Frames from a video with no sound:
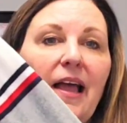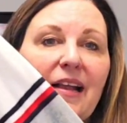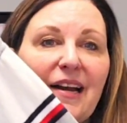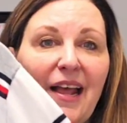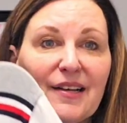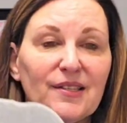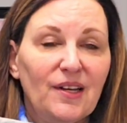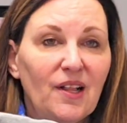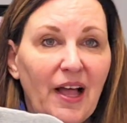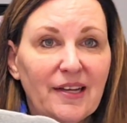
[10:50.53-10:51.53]
and it has the
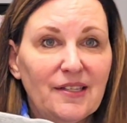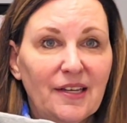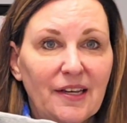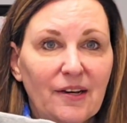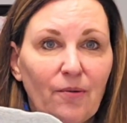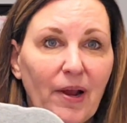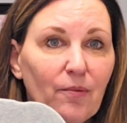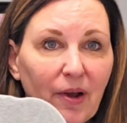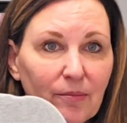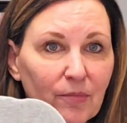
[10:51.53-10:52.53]
classic
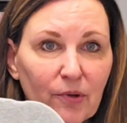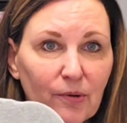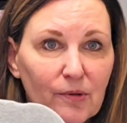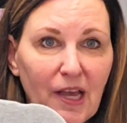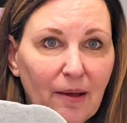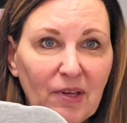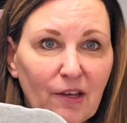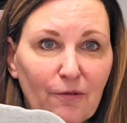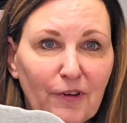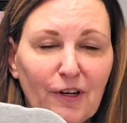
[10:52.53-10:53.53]
red, white, and blue Tommy
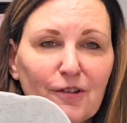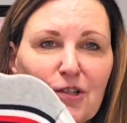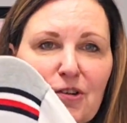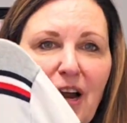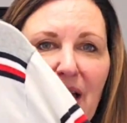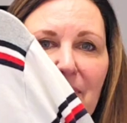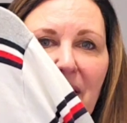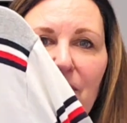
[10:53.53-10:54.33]
Hilfiger stripe